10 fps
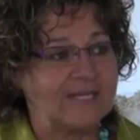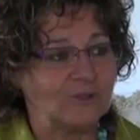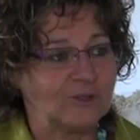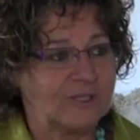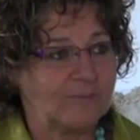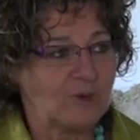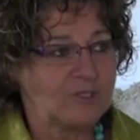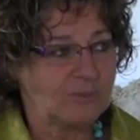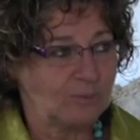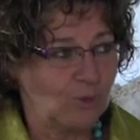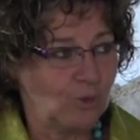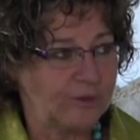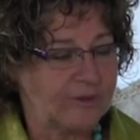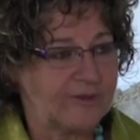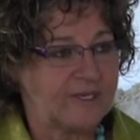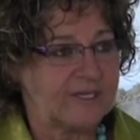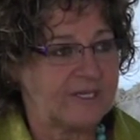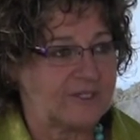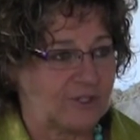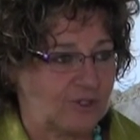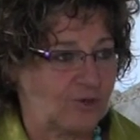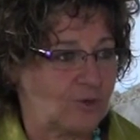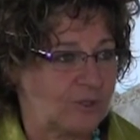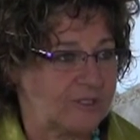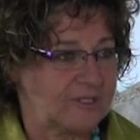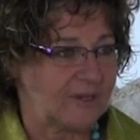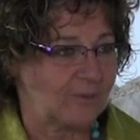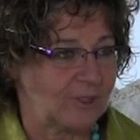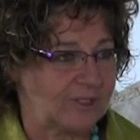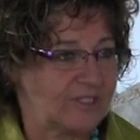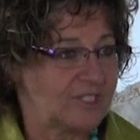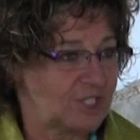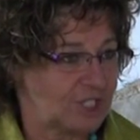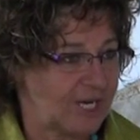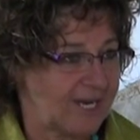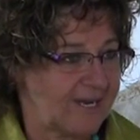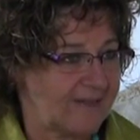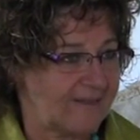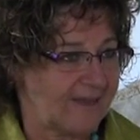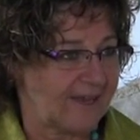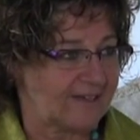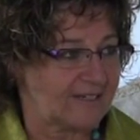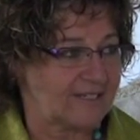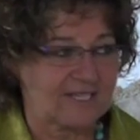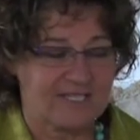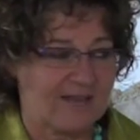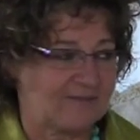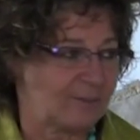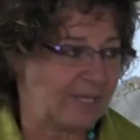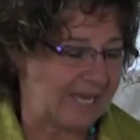Look, the most important thing is to talk to someone, to share that. And it doesn't have to be